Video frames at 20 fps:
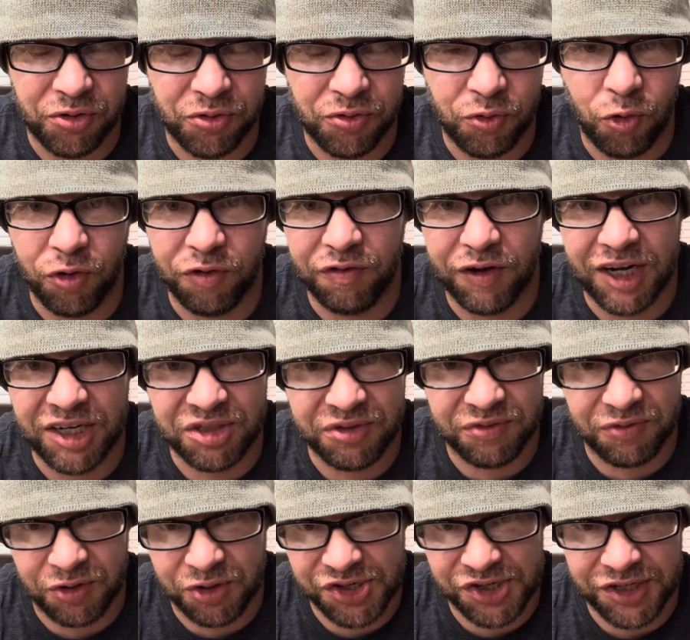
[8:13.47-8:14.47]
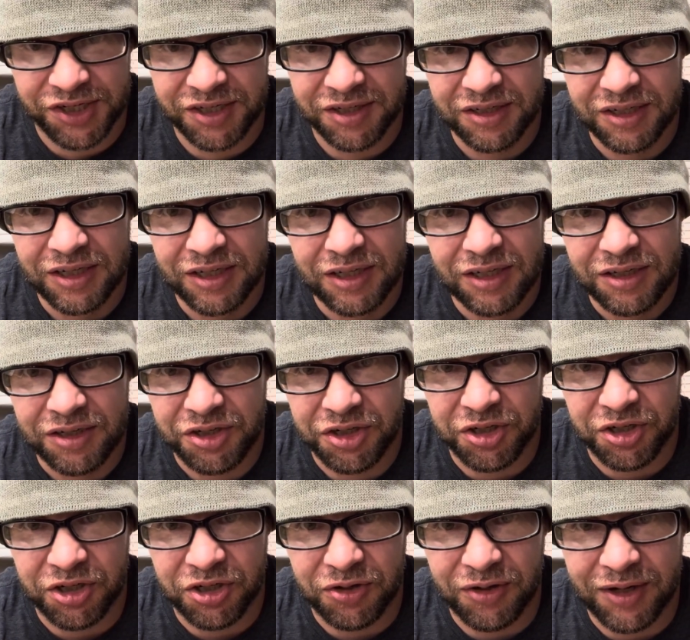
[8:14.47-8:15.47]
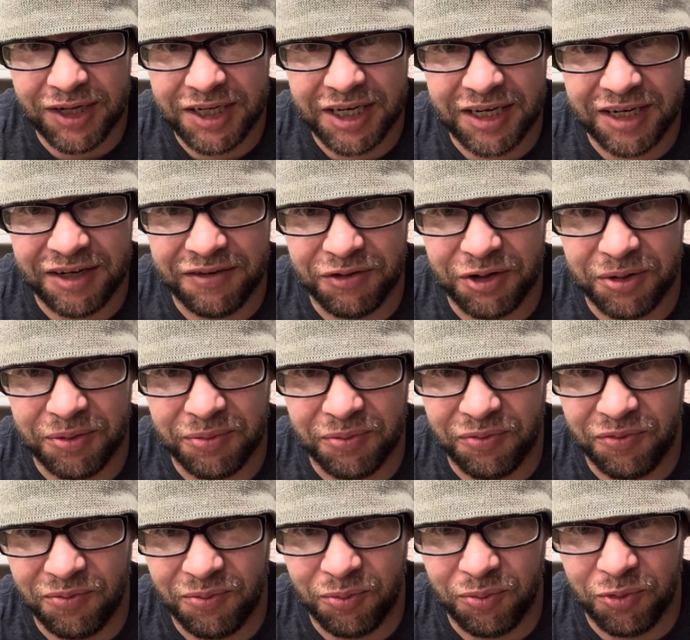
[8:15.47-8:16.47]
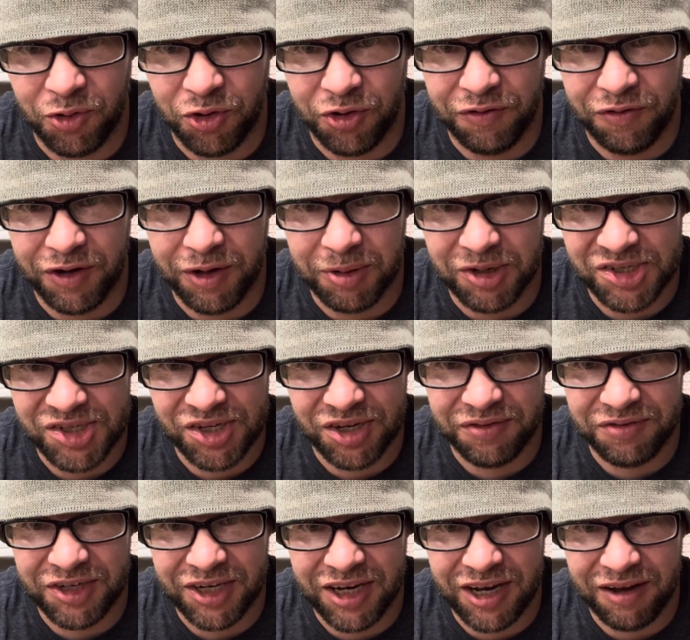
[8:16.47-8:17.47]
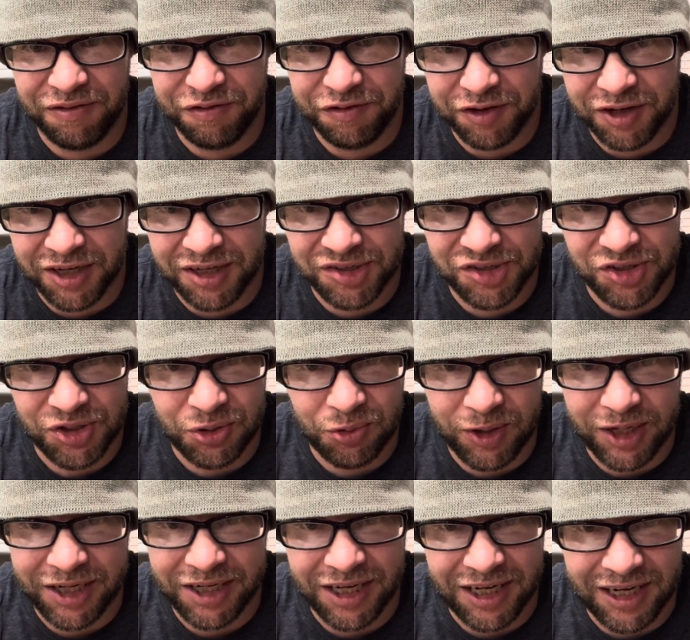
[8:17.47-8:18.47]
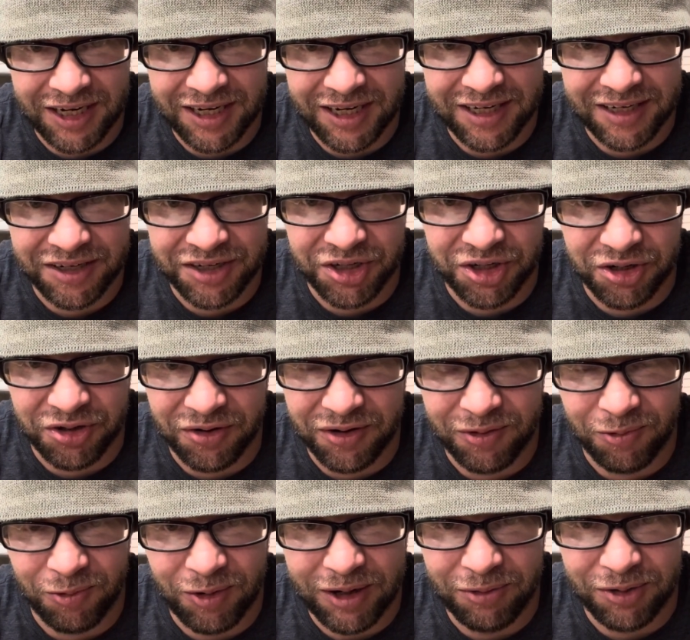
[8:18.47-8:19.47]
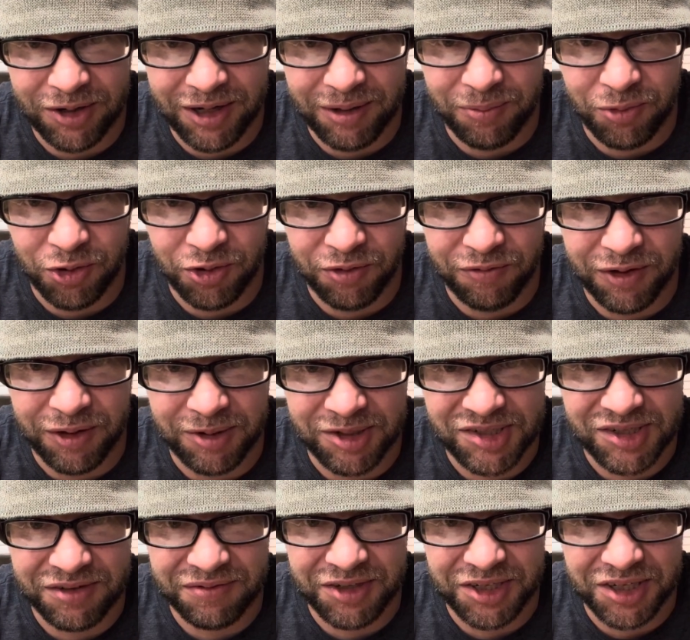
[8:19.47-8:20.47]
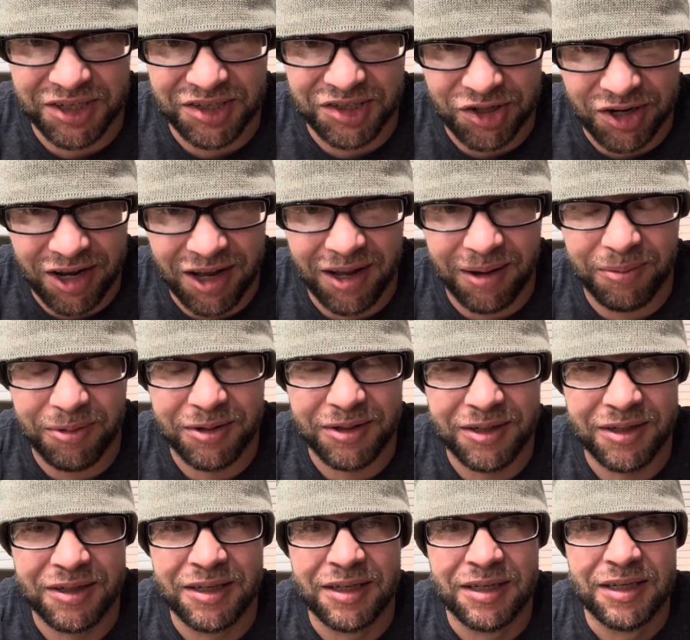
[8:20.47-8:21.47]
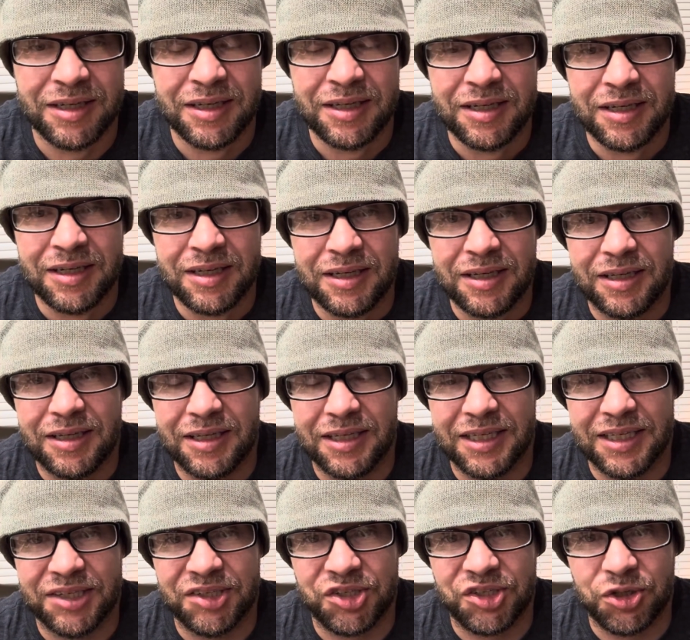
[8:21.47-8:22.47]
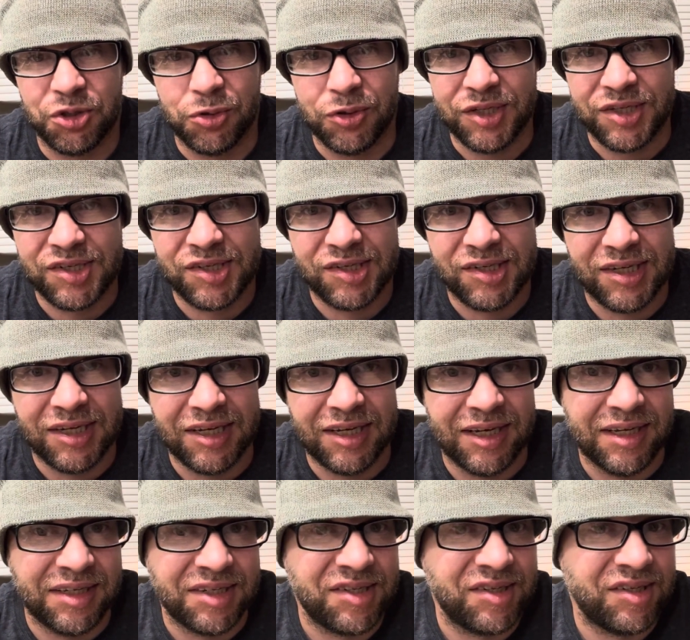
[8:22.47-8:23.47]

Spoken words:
or vice versa. I can't even motivate myself to have fun, so why can't I, why would I motivate myself to get a job? And so it's a